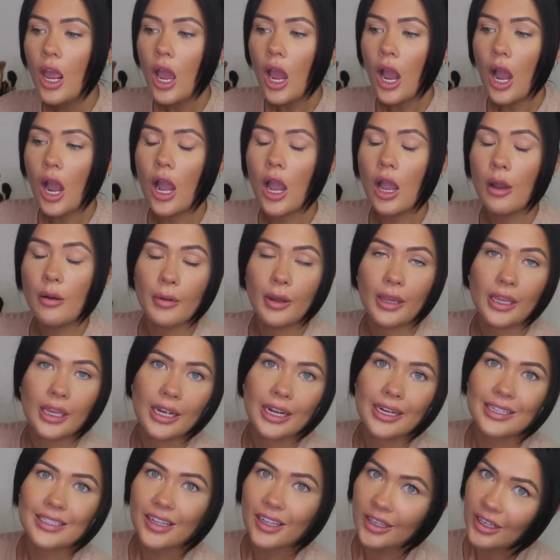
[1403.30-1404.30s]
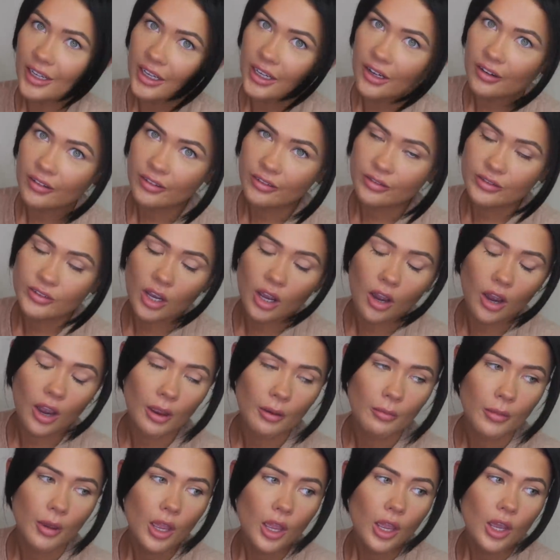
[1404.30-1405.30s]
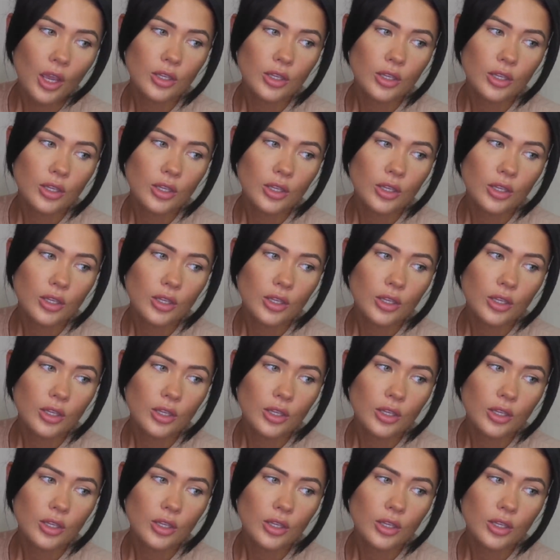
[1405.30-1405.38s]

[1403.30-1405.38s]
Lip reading: and get it done in enough time.